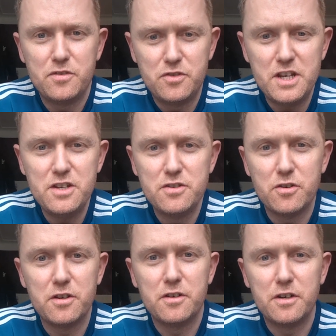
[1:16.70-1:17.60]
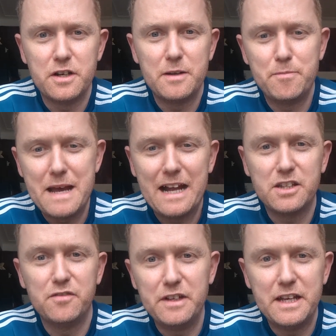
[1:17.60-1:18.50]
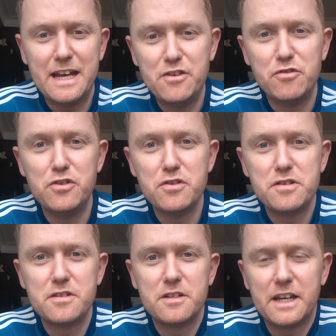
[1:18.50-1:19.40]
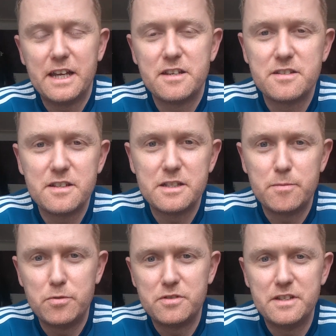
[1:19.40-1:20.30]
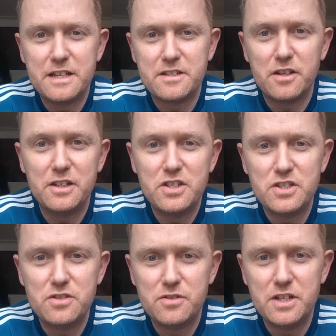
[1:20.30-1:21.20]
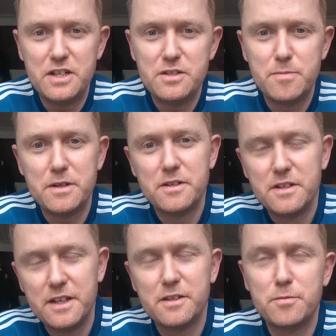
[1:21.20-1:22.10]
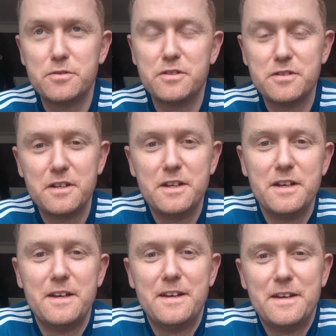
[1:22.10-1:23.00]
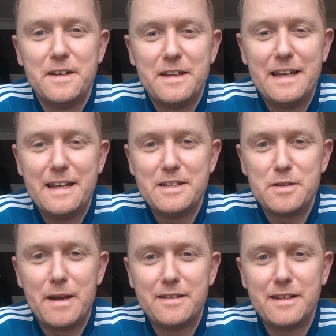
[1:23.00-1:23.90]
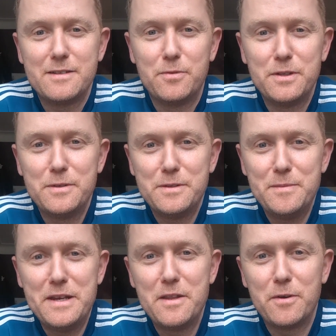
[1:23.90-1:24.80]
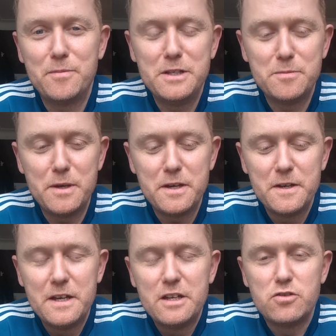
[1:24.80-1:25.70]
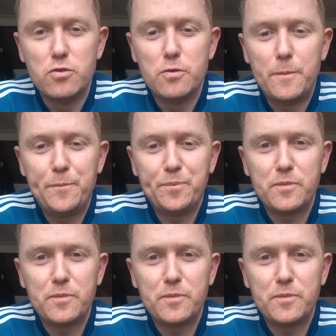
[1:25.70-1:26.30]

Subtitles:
change or actively introduce, I guess, as opposed to necessarily change. But yeah, I suppose it's semantics what the meaning of the word means. But so